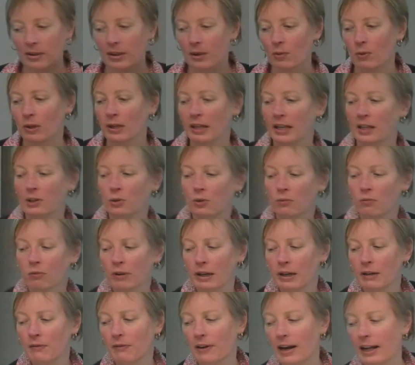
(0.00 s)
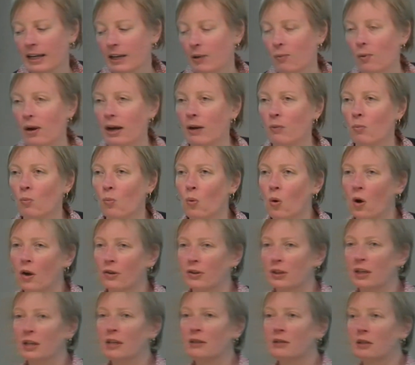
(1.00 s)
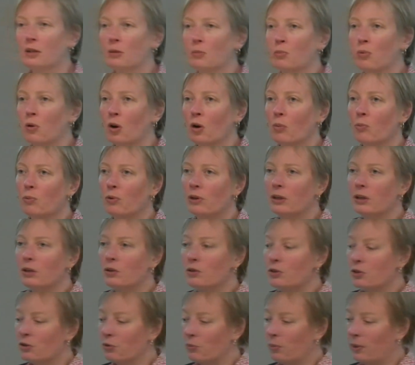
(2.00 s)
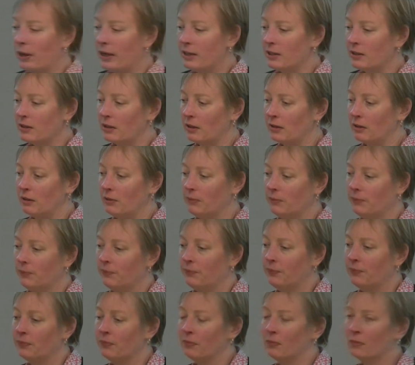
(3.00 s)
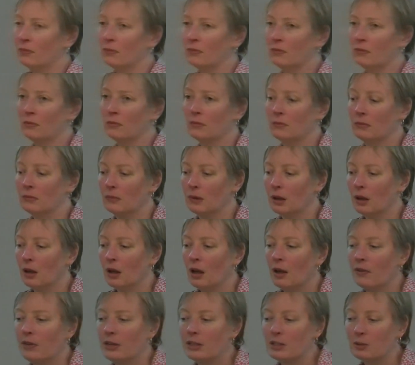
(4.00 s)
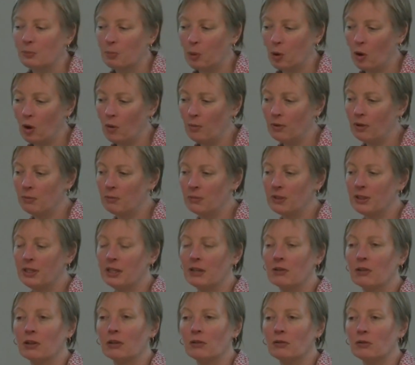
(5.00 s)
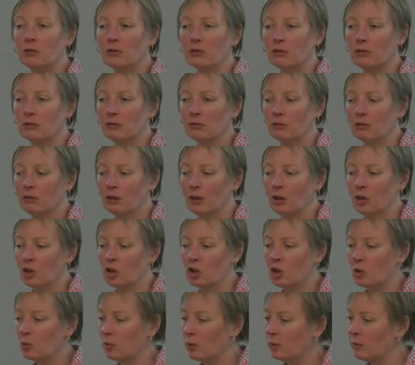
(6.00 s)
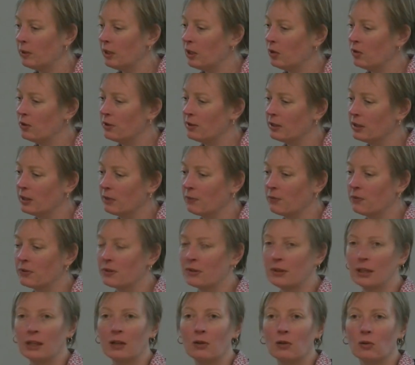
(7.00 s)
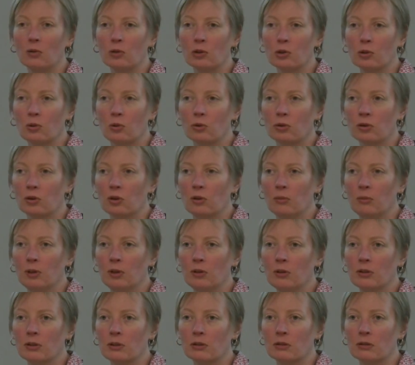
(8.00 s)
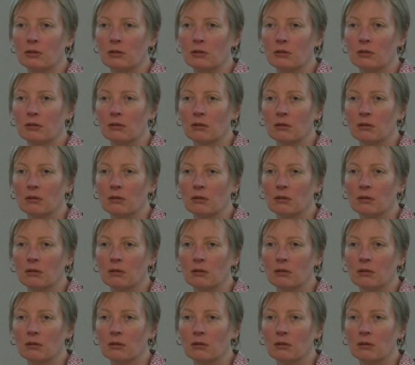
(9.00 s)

I think we need to reevaluate what is an appropriate use of plastic. These are permanent materials. Should we be using them for single or short-term uses?